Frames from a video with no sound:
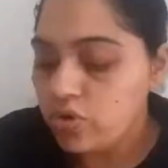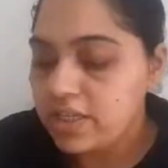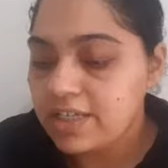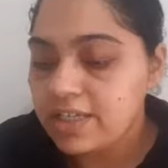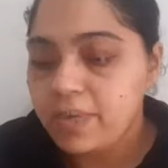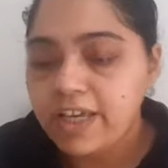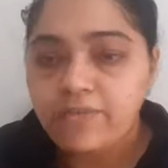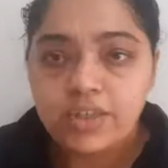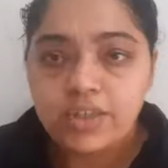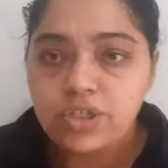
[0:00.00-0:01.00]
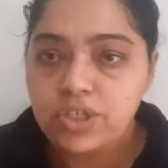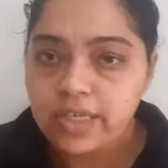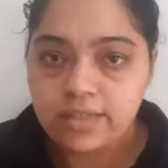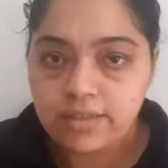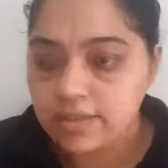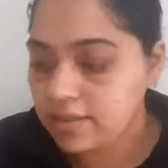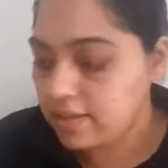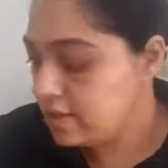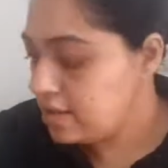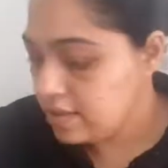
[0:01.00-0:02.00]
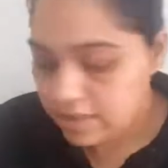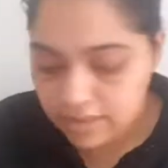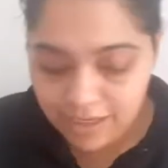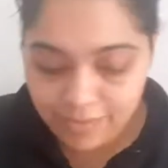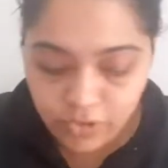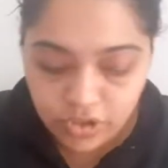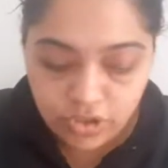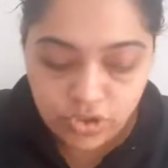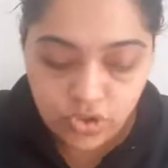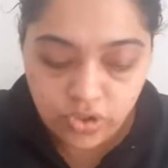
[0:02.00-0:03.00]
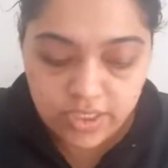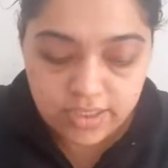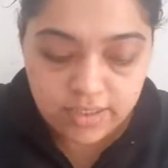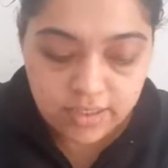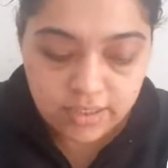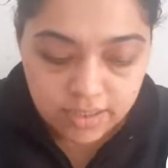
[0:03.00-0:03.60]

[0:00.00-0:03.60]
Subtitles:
can just play with the shades upon your choice.